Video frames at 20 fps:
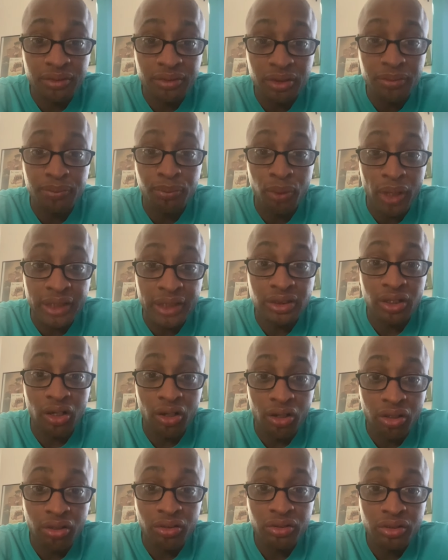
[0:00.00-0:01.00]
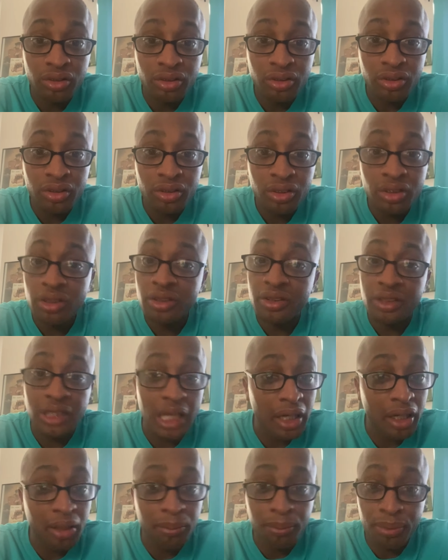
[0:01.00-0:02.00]
to Breece Hall,
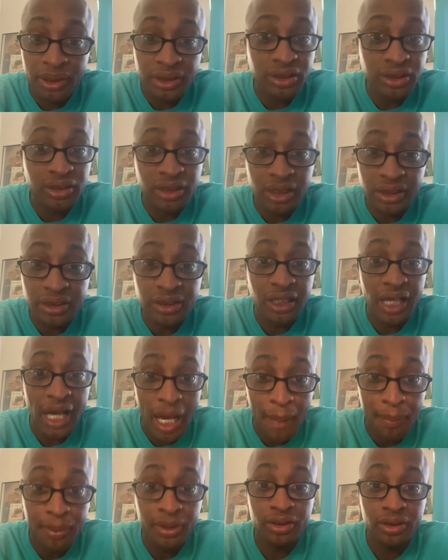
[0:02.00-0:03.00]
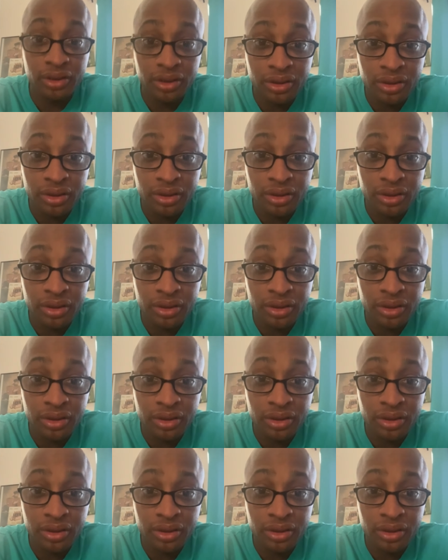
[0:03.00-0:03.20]
that completion doesn't happen.